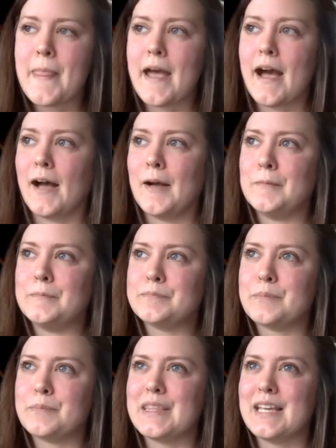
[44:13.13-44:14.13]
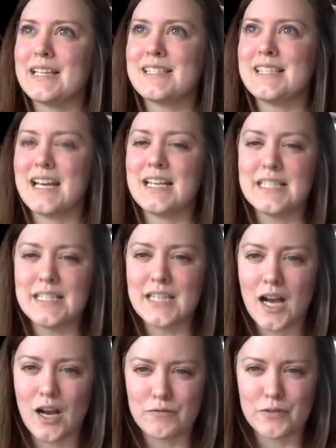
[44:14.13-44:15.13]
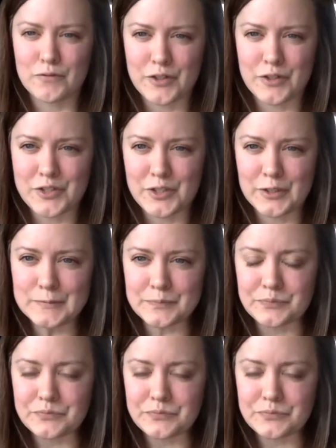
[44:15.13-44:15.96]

But that's the idea of reversal.